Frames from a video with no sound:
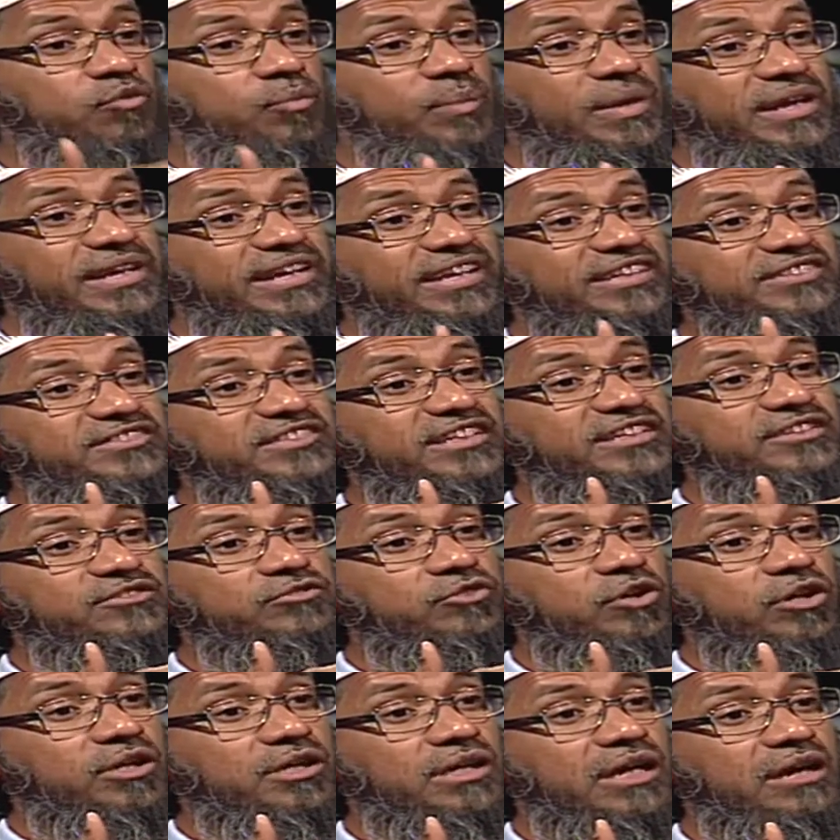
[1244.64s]
the woman that does
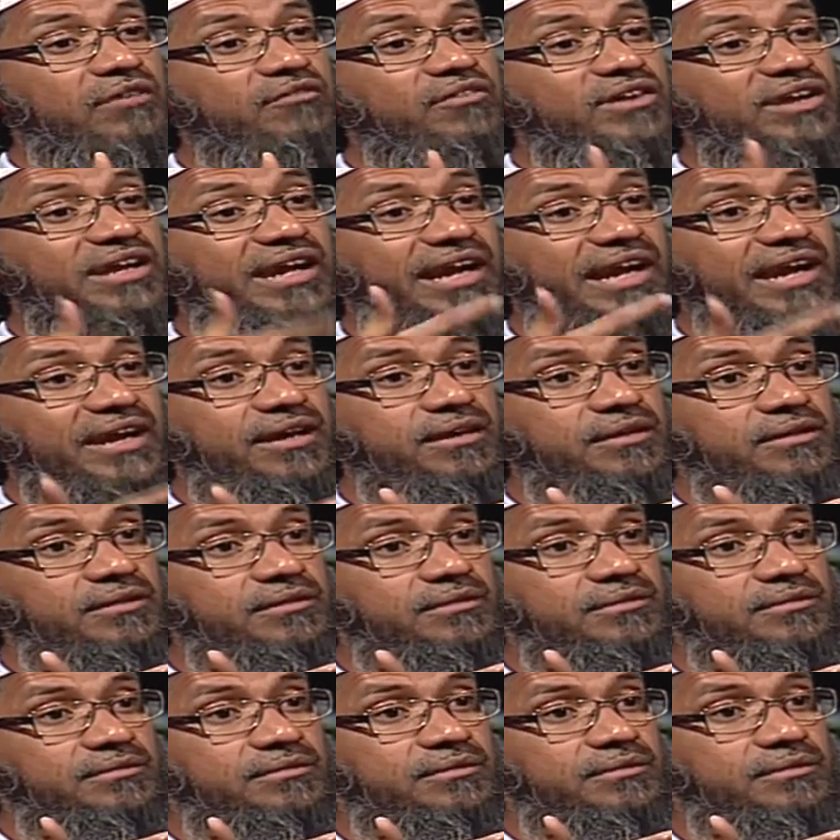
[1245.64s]
not cover her head
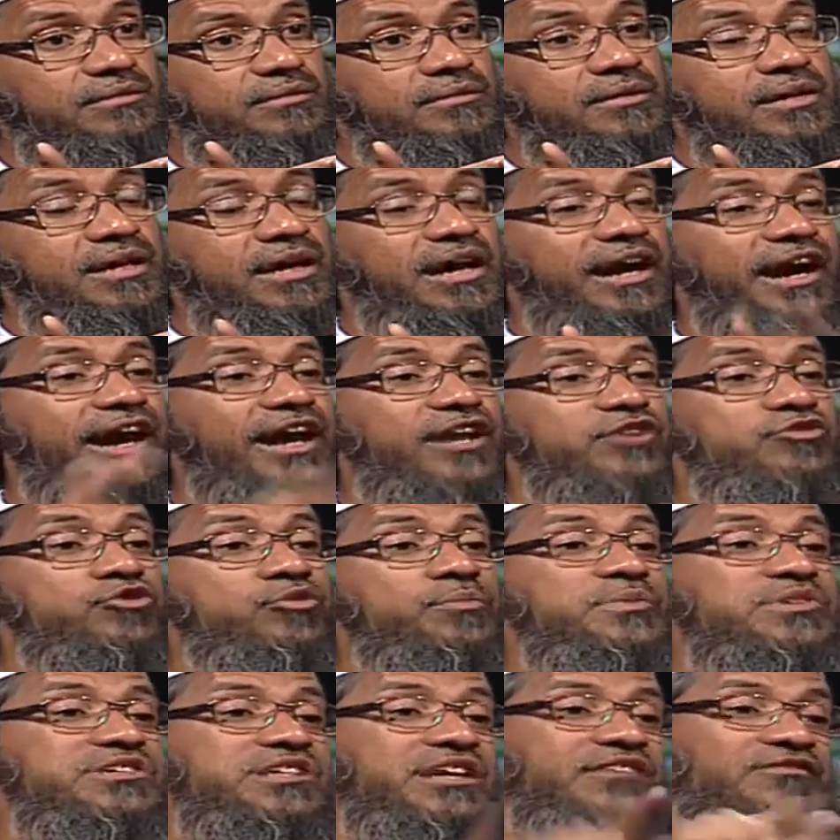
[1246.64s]

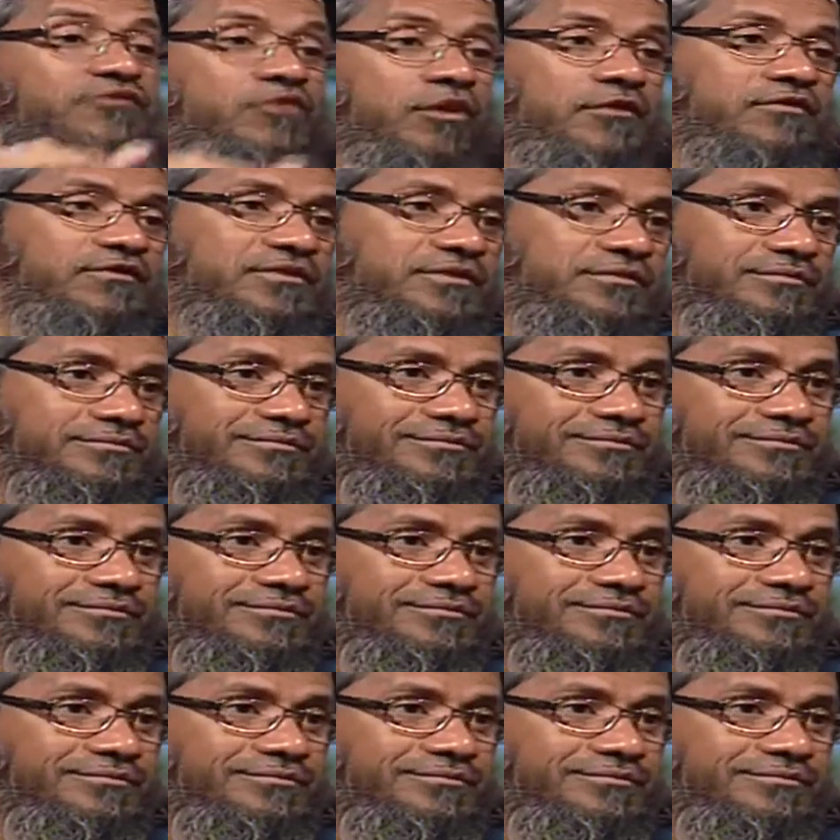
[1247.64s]
should be shaved off.